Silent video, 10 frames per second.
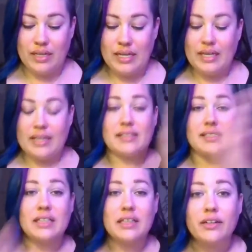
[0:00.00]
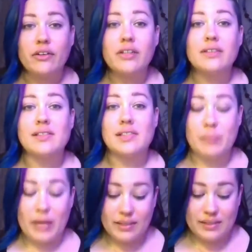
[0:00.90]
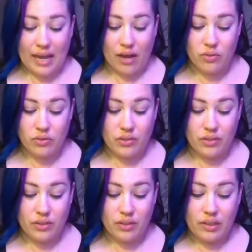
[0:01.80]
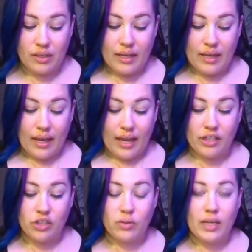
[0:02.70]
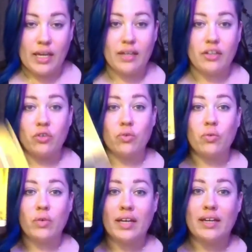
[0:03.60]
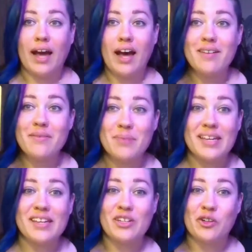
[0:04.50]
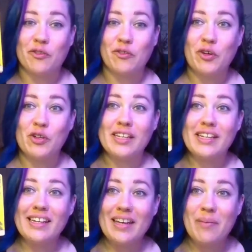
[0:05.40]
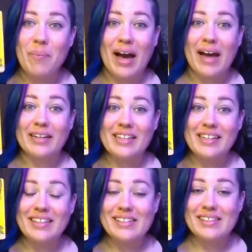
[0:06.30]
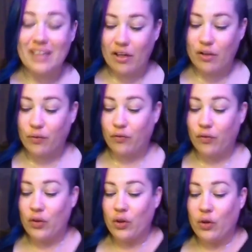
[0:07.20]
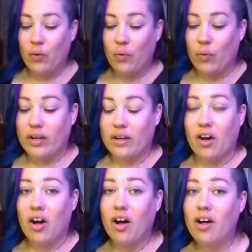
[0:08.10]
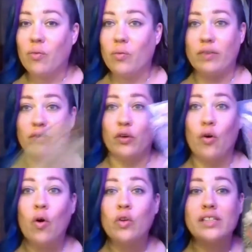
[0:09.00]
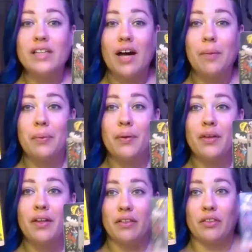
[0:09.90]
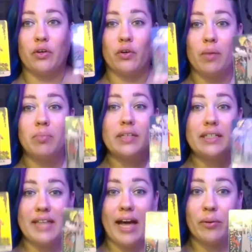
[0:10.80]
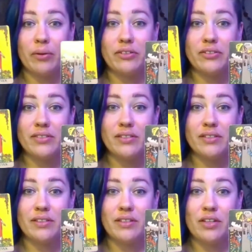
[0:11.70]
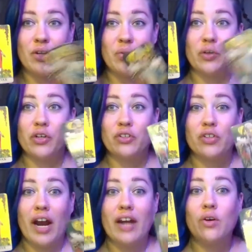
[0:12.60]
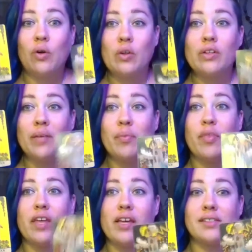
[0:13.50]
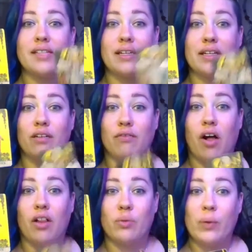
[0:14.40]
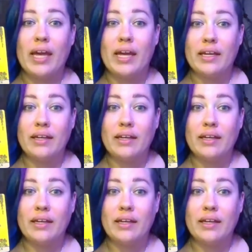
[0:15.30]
It's clearing the space out. And you cannot be your fully embodied self if you're holding up the crumbling towers. When you're trying to hold up things that need to fall away.